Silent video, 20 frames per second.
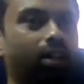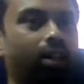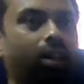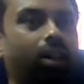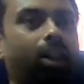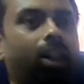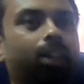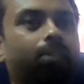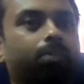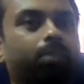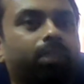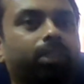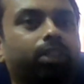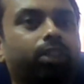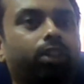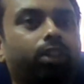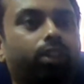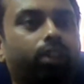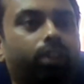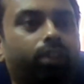like
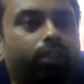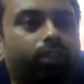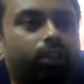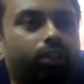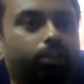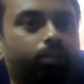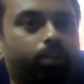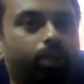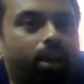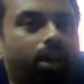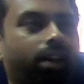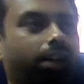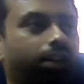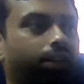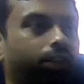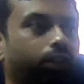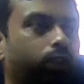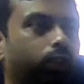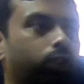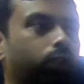majority of the
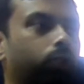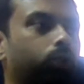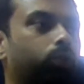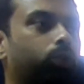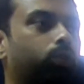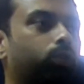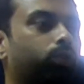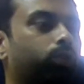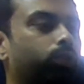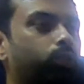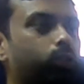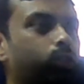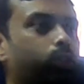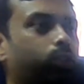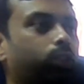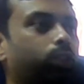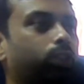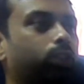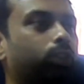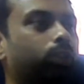parents used to
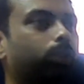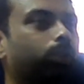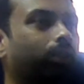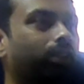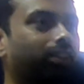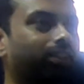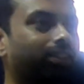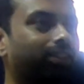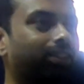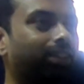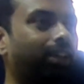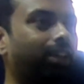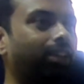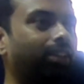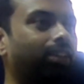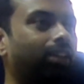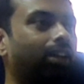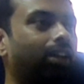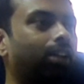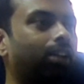force the students
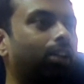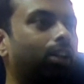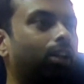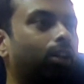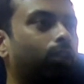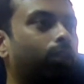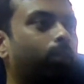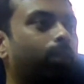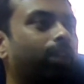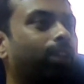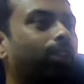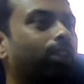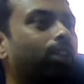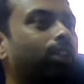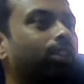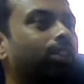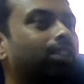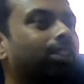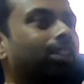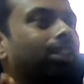saying that now
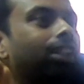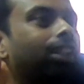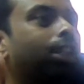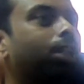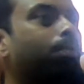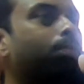Python is the leading